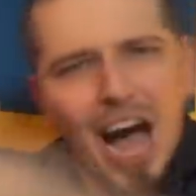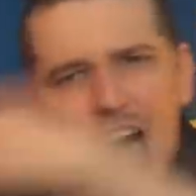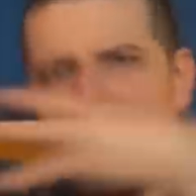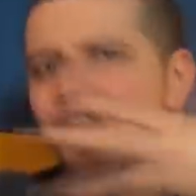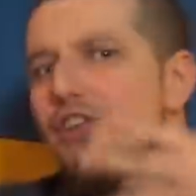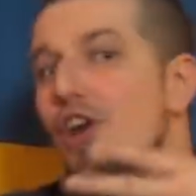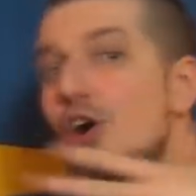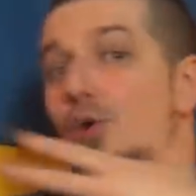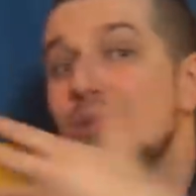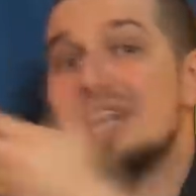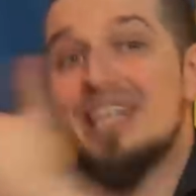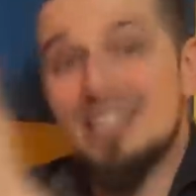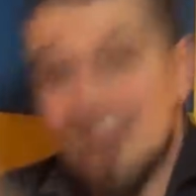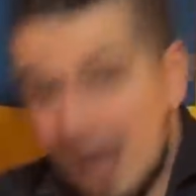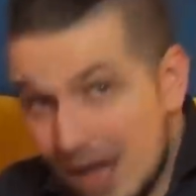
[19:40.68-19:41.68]

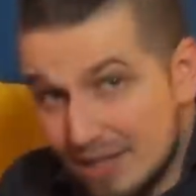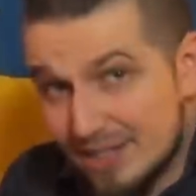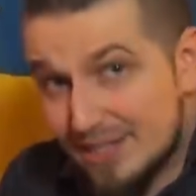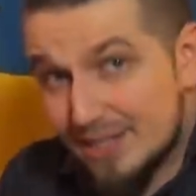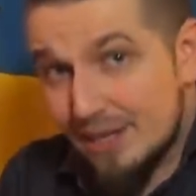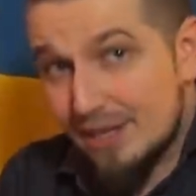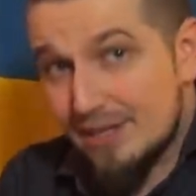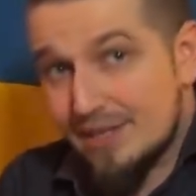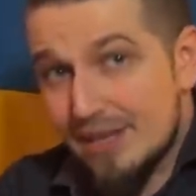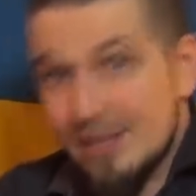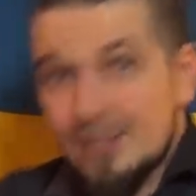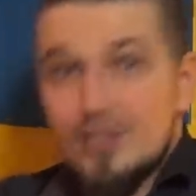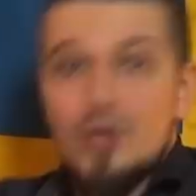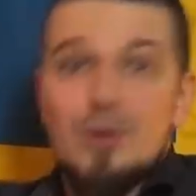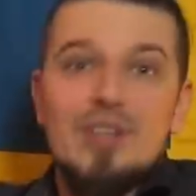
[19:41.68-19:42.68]
unknown
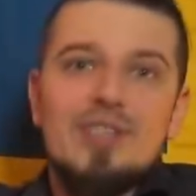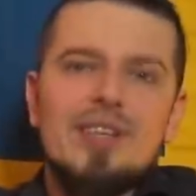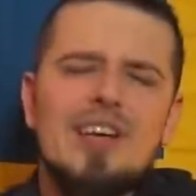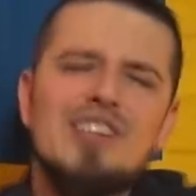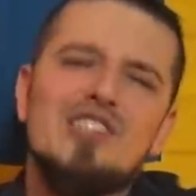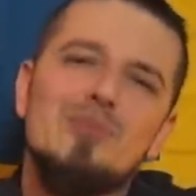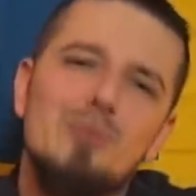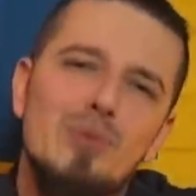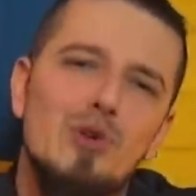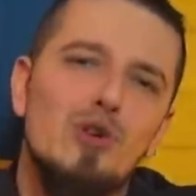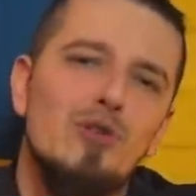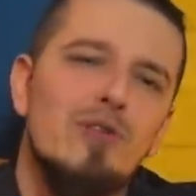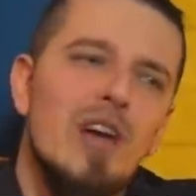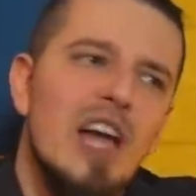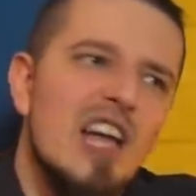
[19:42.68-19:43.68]
non-citizens who decide to
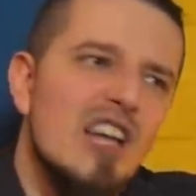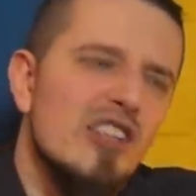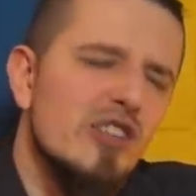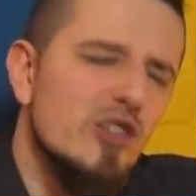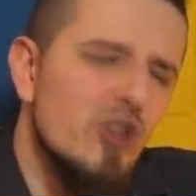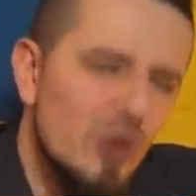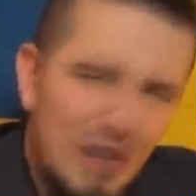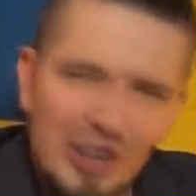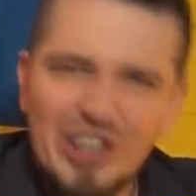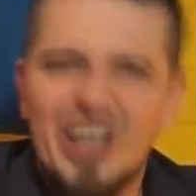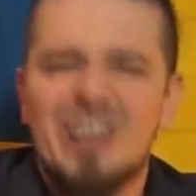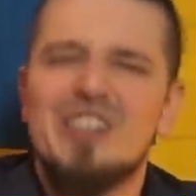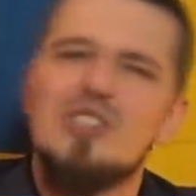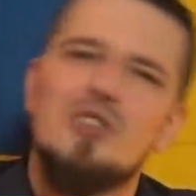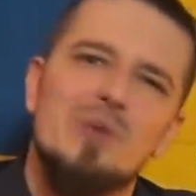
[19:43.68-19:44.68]
move to their
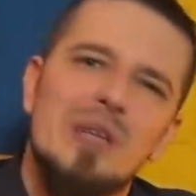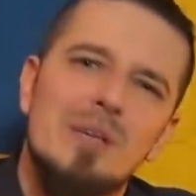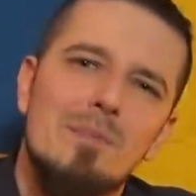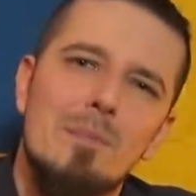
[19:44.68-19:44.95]
country.